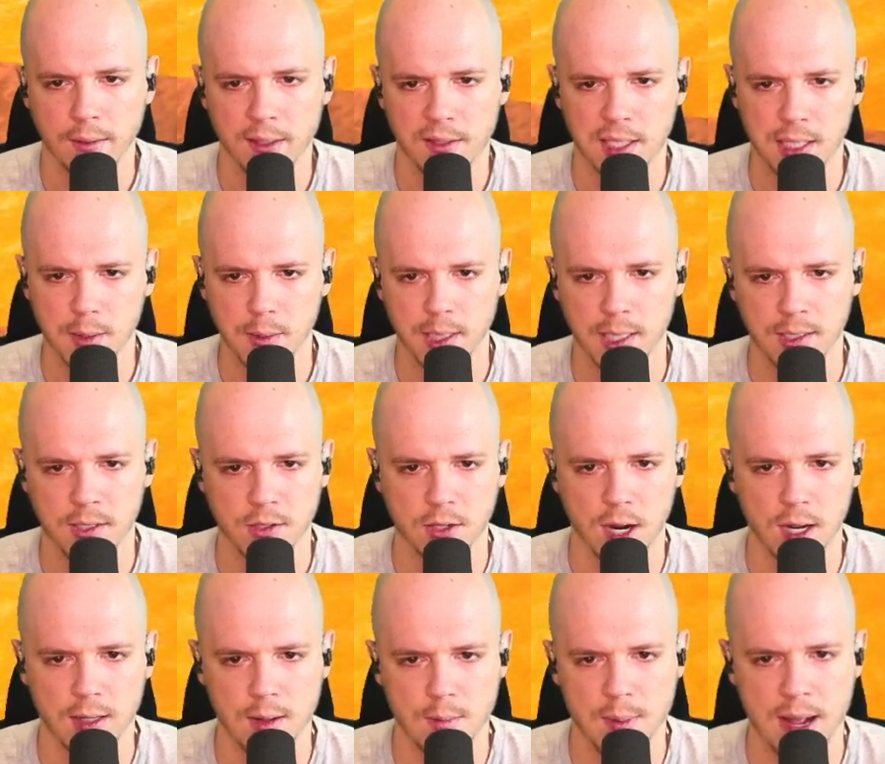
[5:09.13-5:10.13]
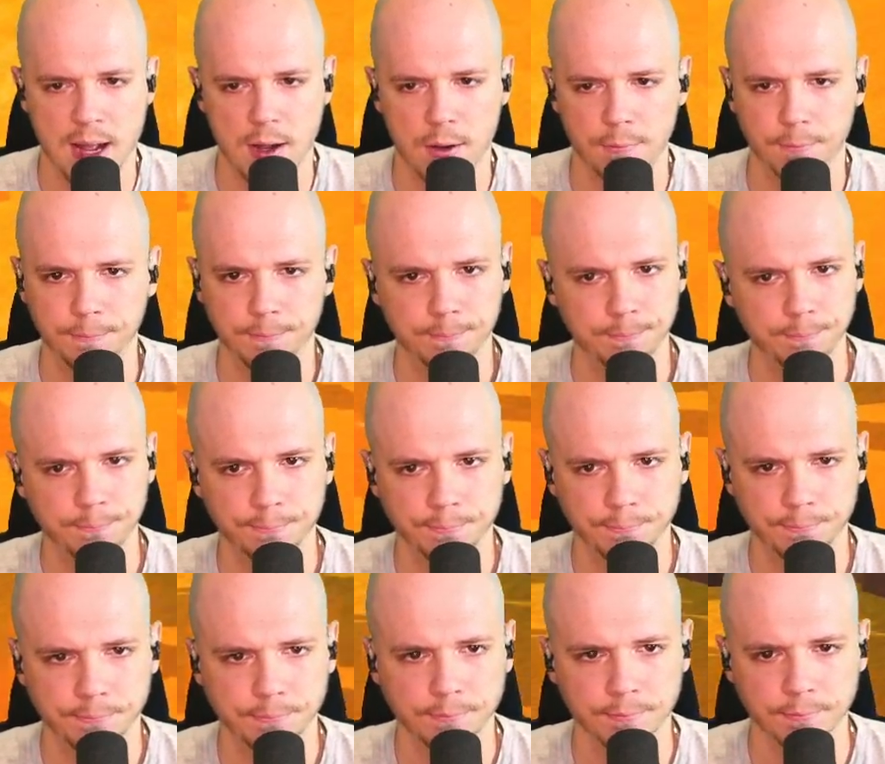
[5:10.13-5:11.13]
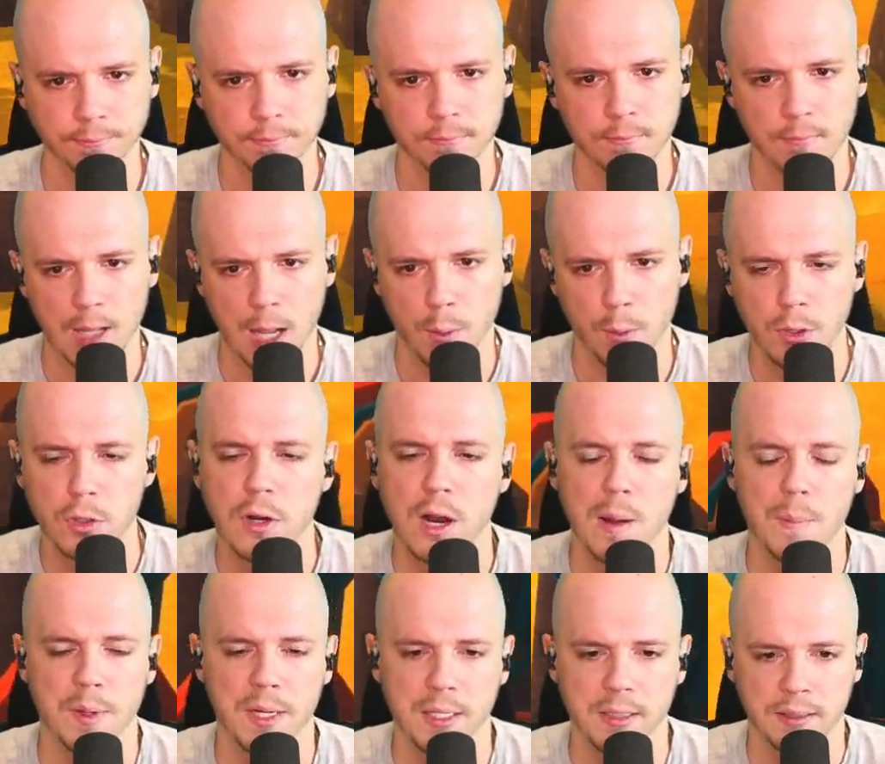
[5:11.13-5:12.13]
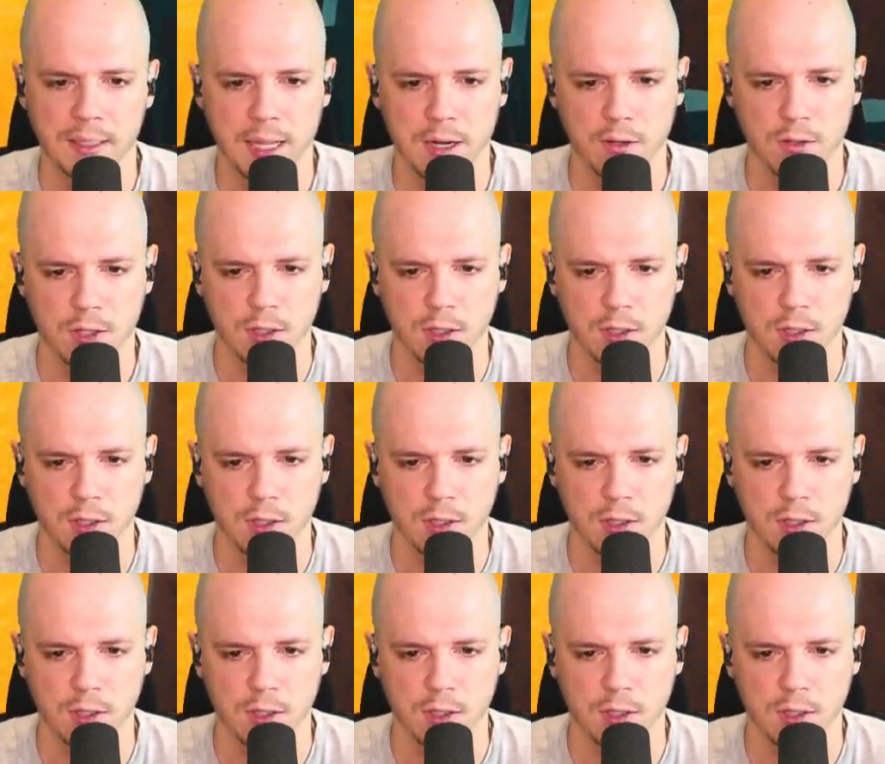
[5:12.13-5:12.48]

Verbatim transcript: see what this is all about. I wonder how many letters there